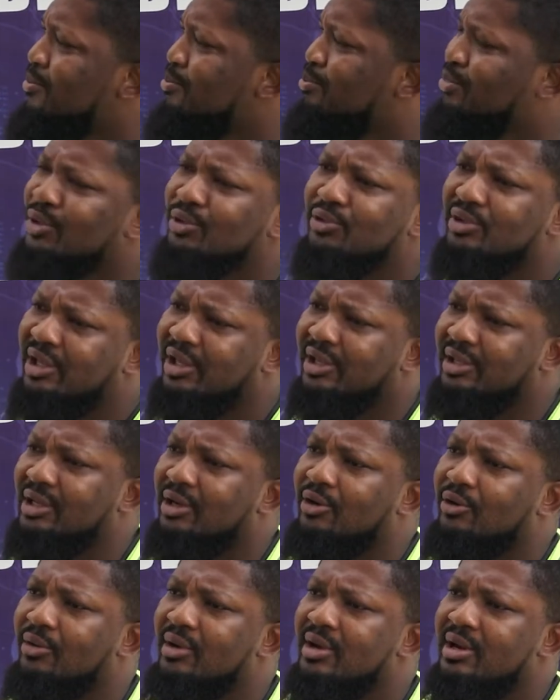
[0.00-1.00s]
building.
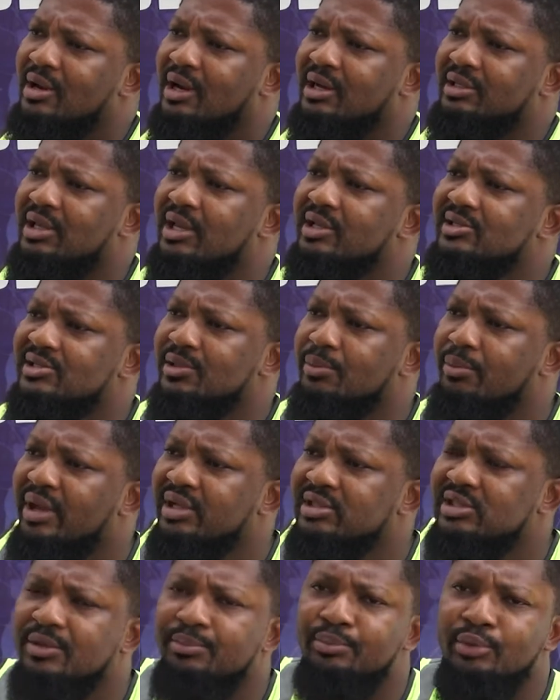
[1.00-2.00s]
I'll take
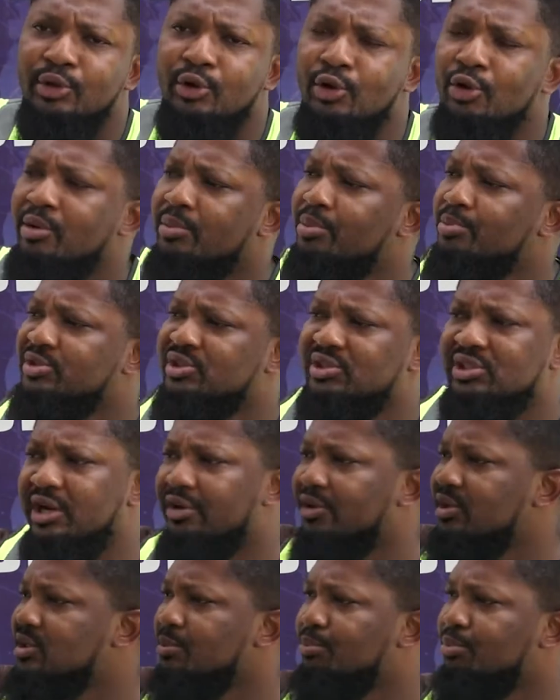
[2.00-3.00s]
cemented block,
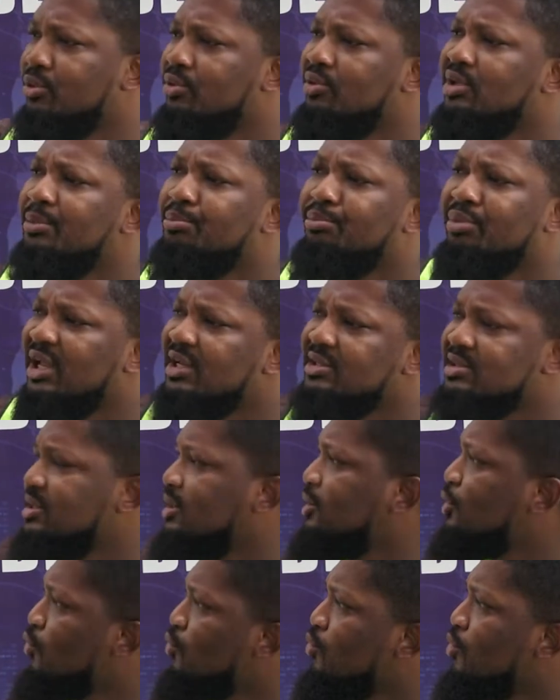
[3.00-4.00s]
erect a building, plaster.
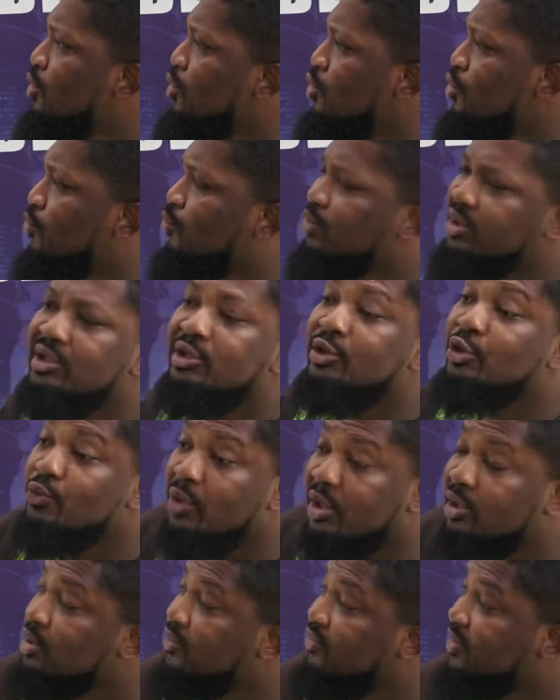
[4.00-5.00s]
No, we didn't do
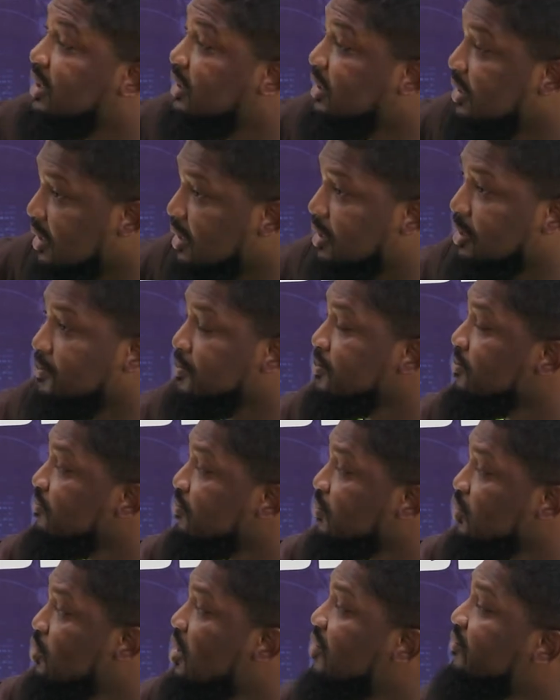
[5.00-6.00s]
any of that here.
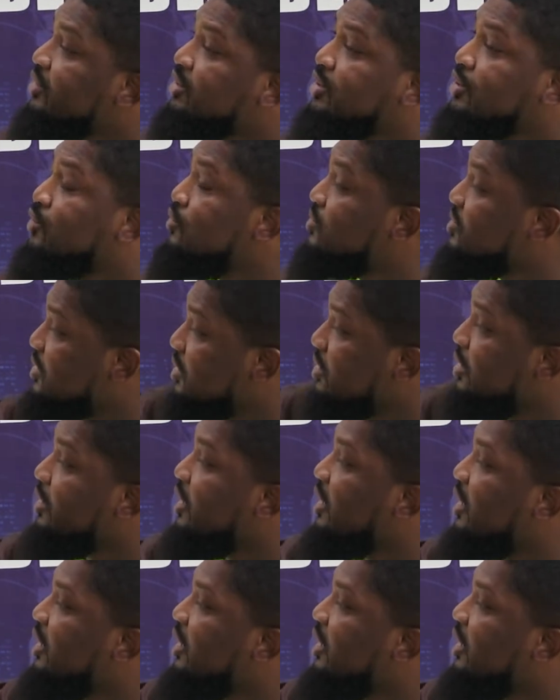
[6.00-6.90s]
So everything you see here